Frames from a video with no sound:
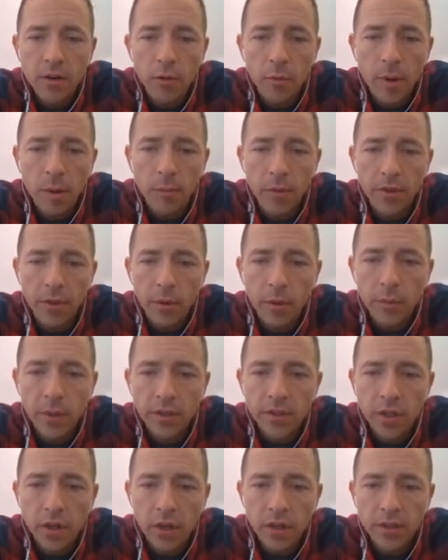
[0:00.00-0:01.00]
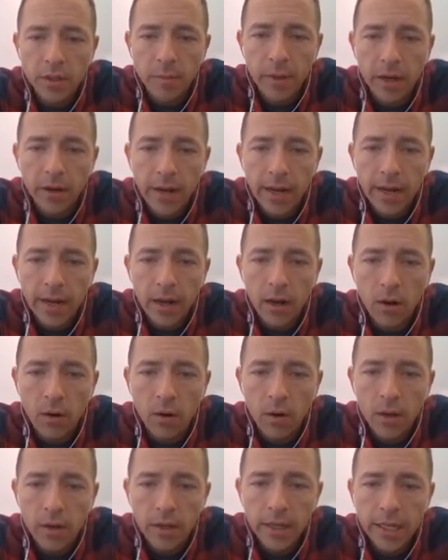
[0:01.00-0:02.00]
Remember that we talked about
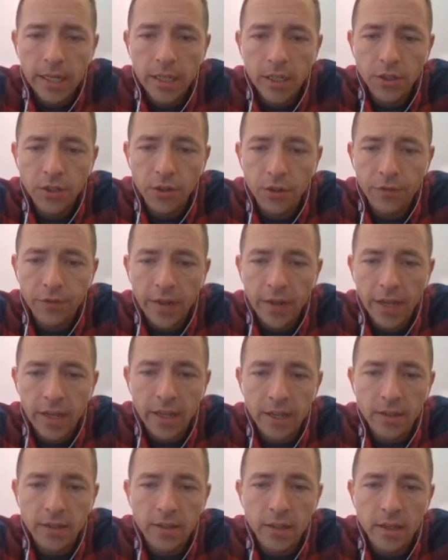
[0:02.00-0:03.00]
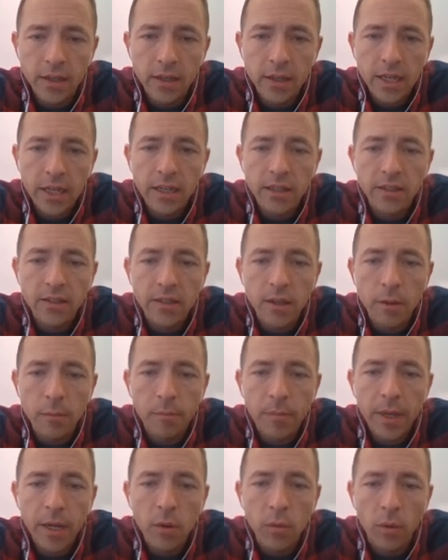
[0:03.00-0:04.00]
how interphase is the
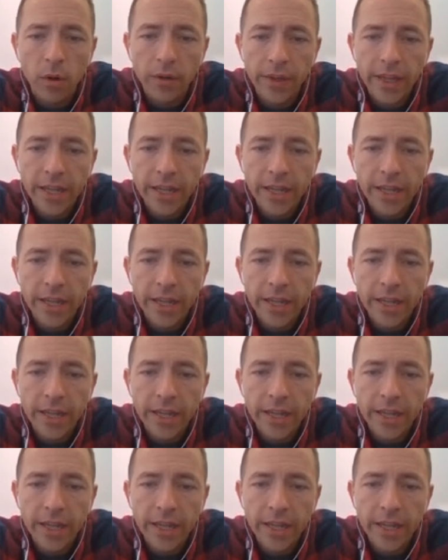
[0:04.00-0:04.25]
big one.